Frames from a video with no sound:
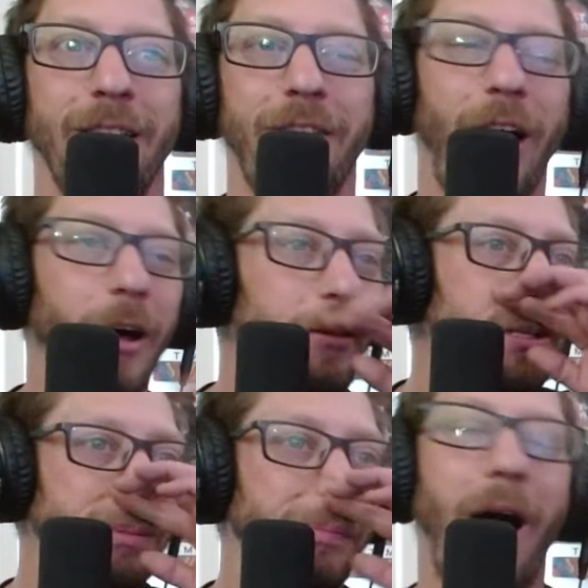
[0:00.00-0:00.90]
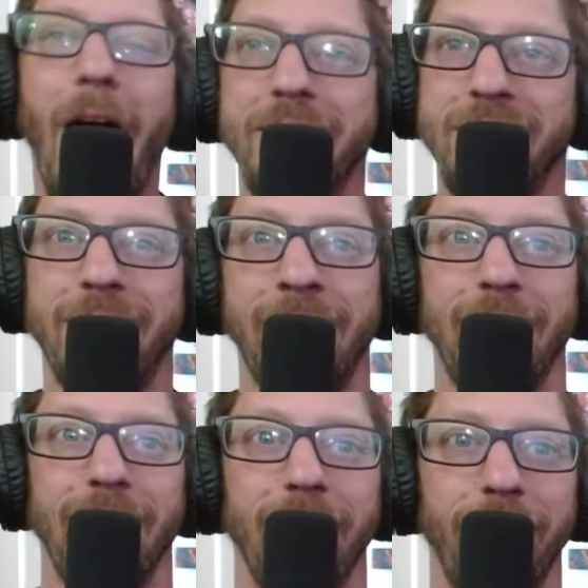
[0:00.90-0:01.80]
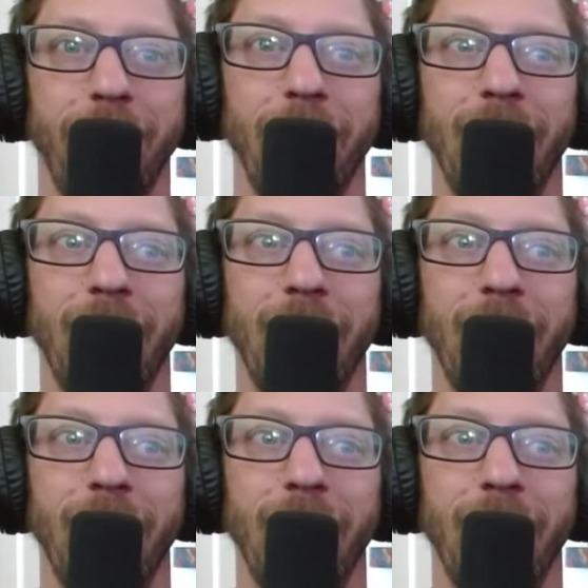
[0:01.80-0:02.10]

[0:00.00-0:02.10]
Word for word: all this positive